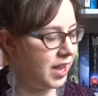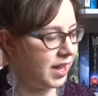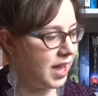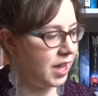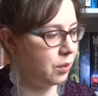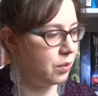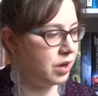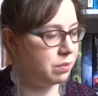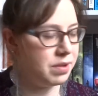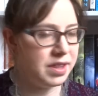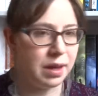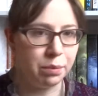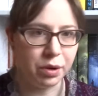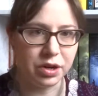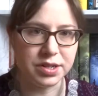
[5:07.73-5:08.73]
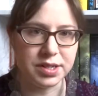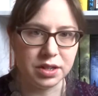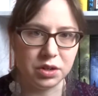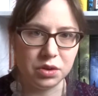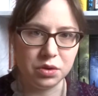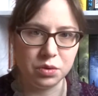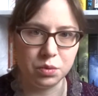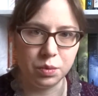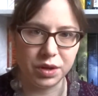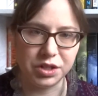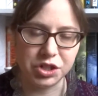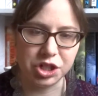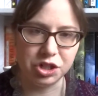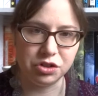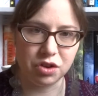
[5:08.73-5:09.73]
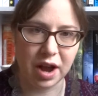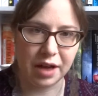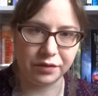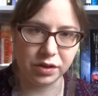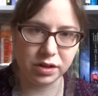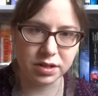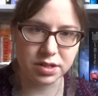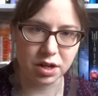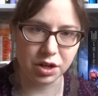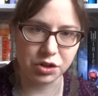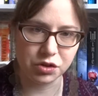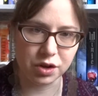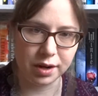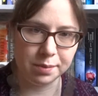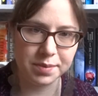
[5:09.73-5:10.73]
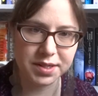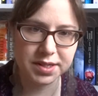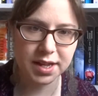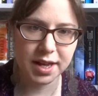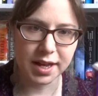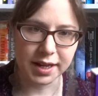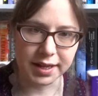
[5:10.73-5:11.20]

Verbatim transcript: I kind of want to be that person who, when she travels on trips,